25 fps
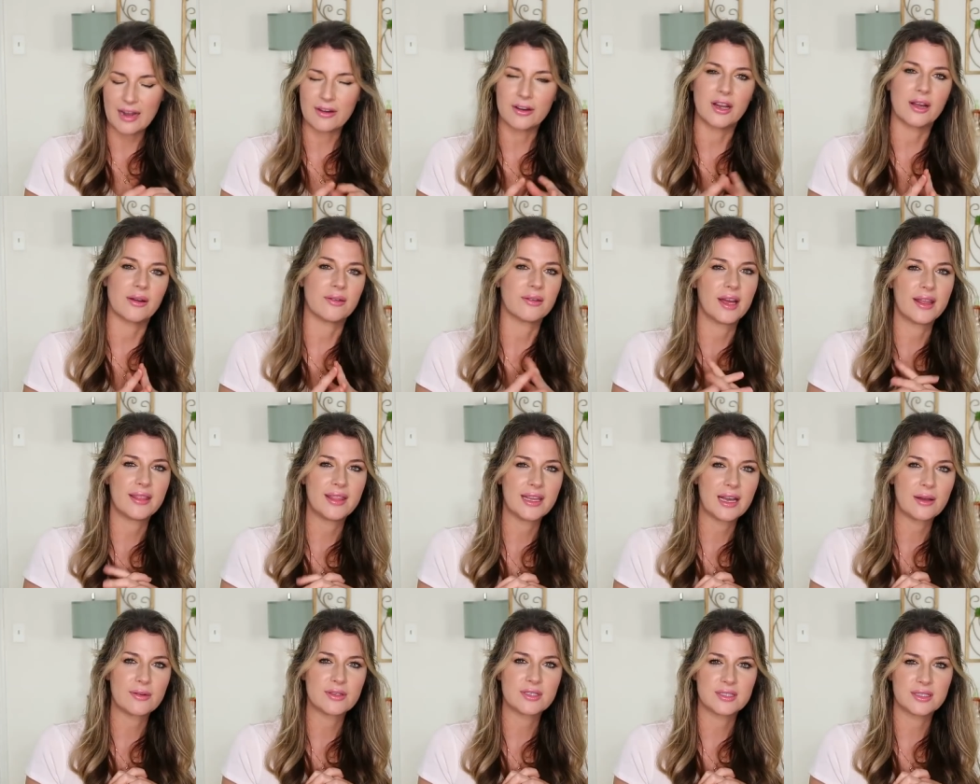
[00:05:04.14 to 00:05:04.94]
I don't know. I
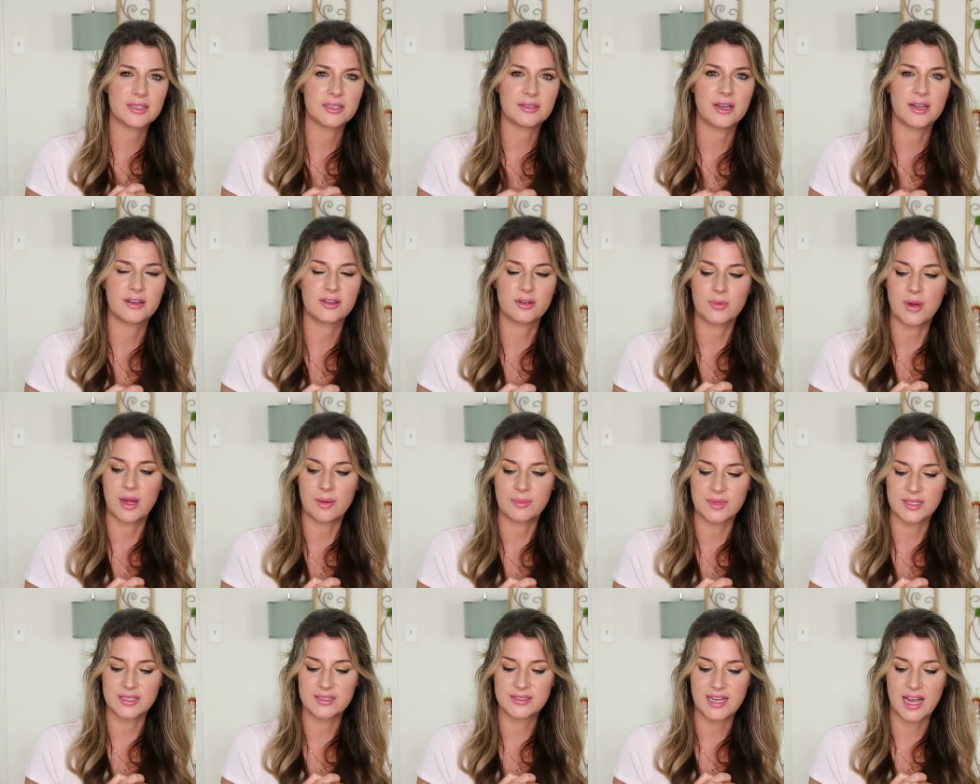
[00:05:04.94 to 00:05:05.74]
think I was a little
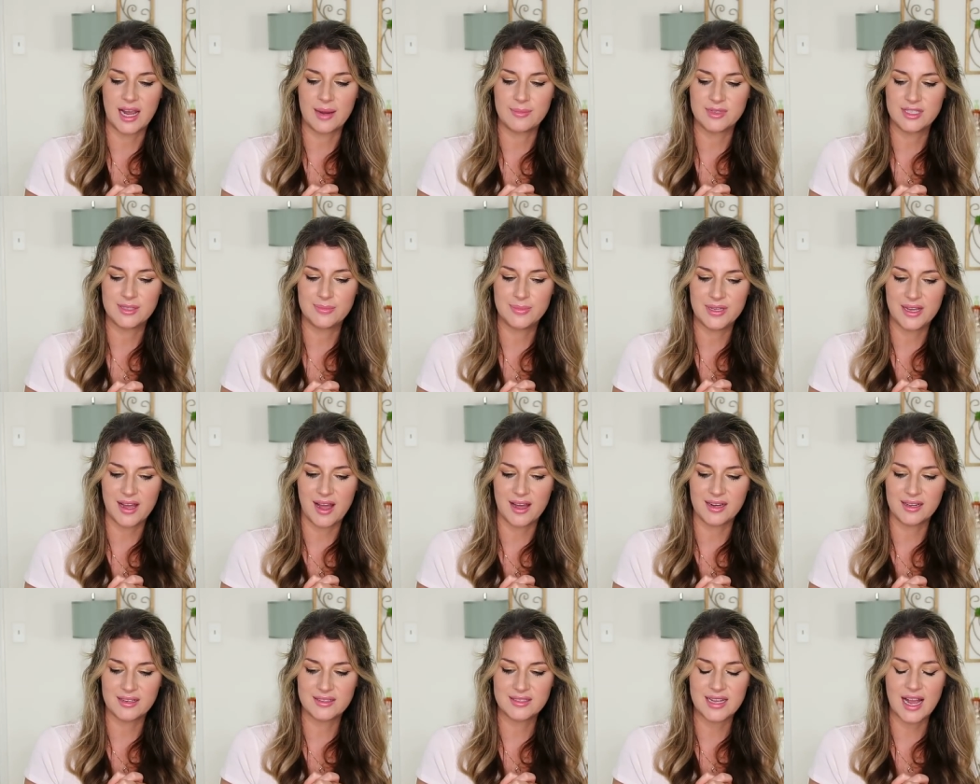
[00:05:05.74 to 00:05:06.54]
underwhelmed this time, to be
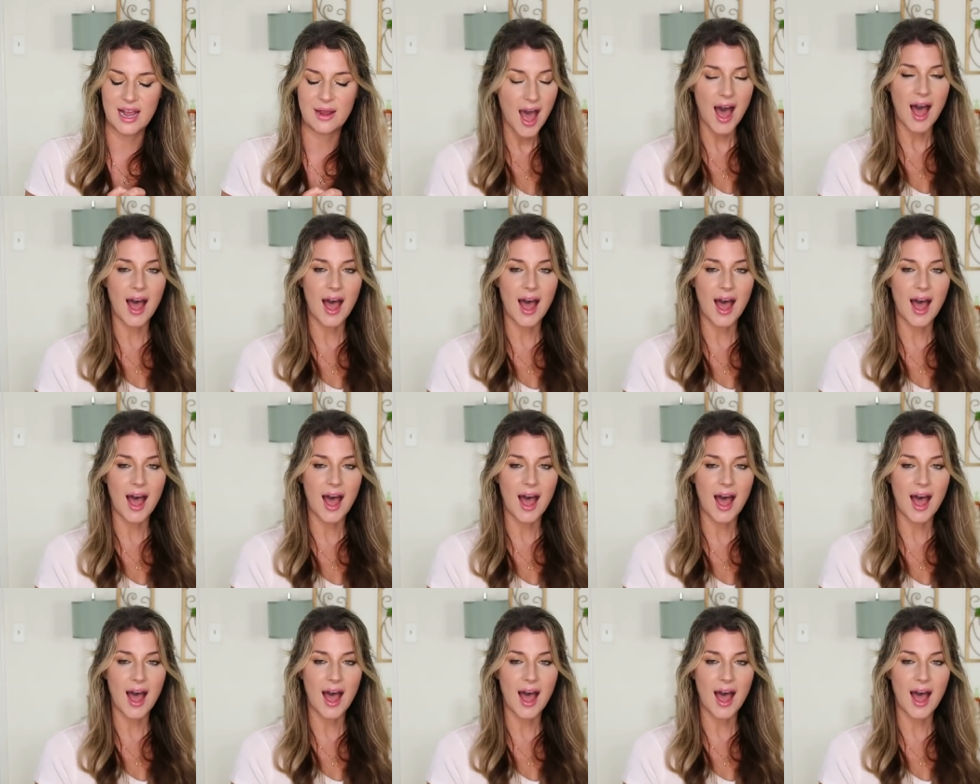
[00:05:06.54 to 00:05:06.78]
honest.